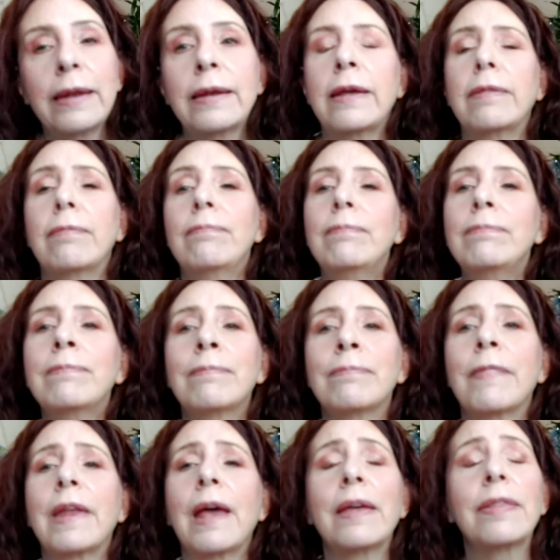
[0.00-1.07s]
I,
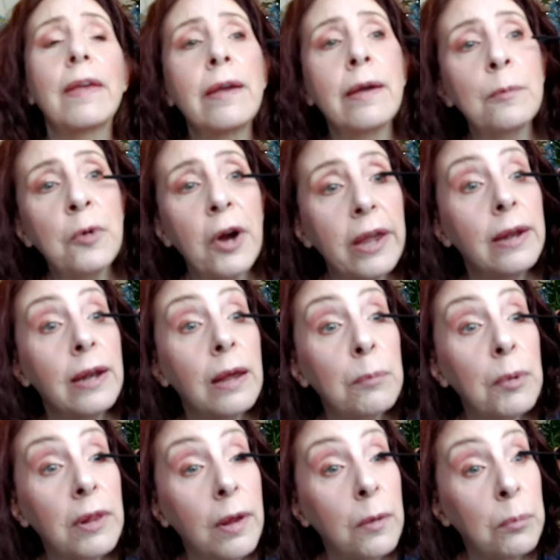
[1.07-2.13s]
I think I'm waking
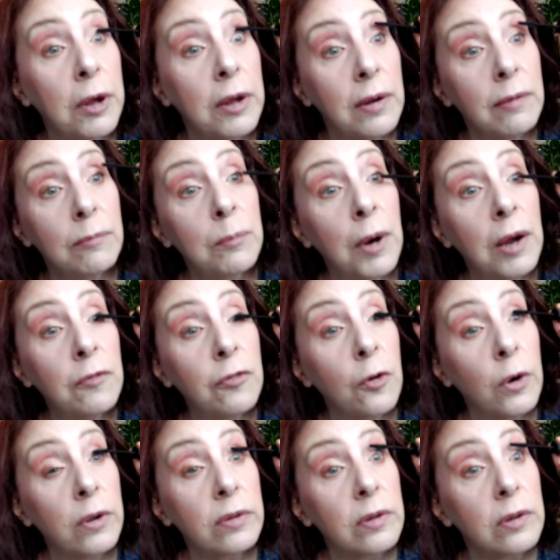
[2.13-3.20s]
up a little bit. My
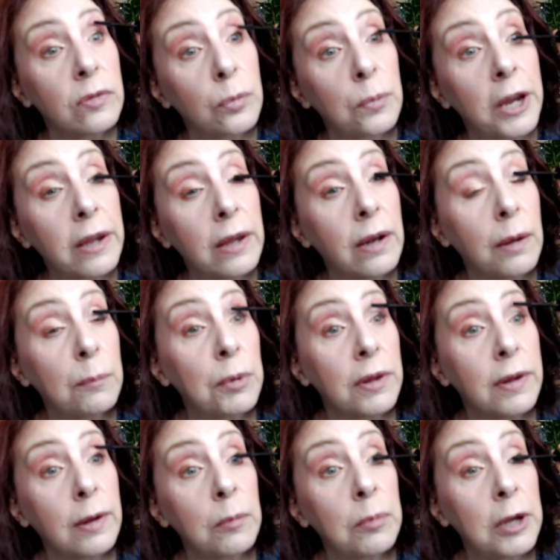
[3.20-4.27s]
voice is waking up a
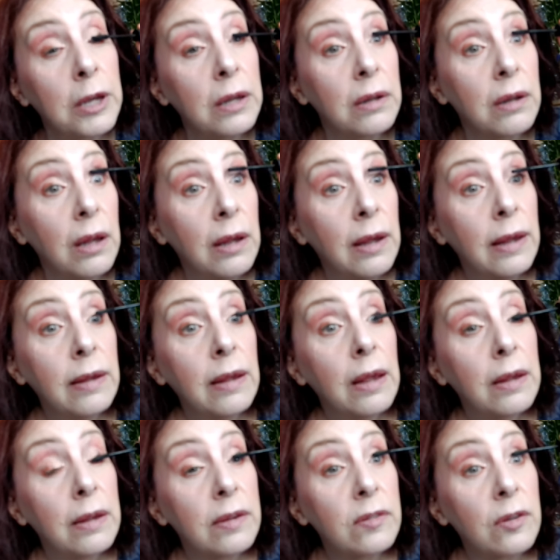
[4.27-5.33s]
little bit.
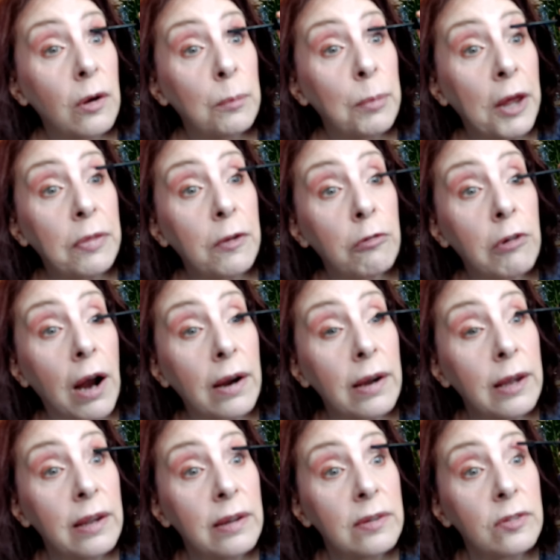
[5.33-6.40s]
Sorry about the
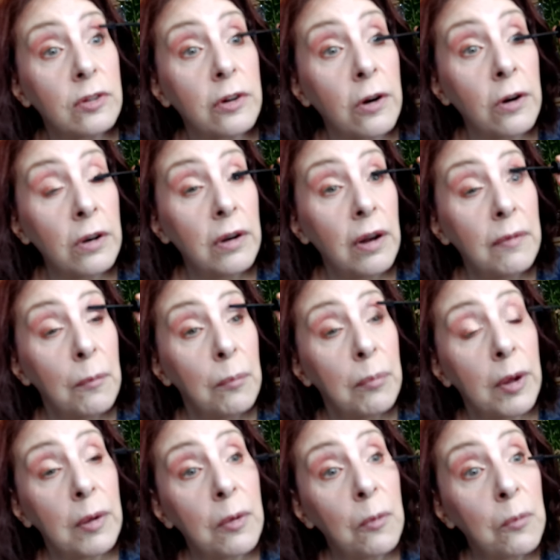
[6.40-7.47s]
rocky start,
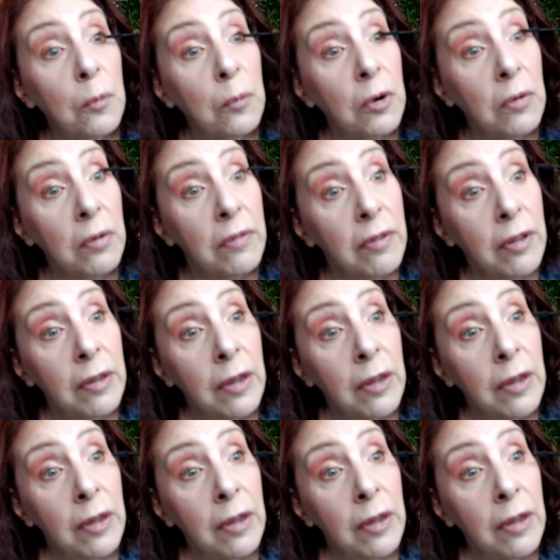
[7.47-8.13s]
but we'll,